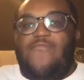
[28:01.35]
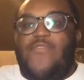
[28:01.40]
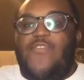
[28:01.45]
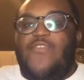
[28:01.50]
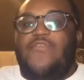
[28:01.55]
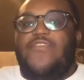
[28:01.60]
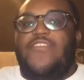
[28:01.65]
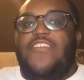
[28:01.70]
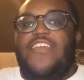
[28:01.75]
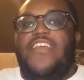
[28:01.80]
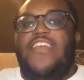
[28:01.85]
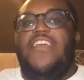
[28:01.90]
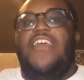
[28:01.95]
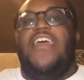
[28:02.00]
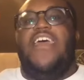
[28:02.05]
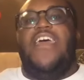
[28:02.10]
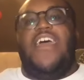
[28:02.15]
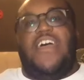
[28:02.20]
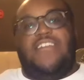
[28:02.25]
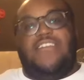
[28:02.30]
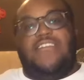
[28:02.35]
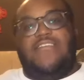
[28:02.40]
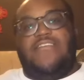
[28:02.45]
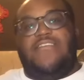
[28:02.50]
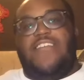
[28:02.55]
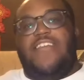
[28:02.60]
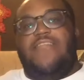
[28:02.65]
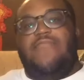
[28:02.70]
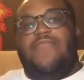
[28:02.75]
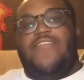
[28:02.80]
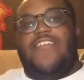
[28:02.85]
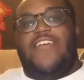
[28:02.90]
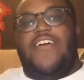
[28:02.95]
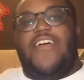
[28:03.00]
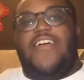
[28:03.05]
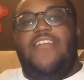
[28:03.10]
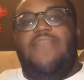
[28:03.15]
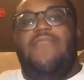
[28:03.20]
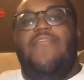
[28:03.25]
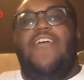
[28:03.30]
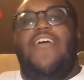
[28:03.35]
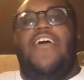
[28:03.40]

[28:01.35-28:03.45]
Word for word: birthday. At the same time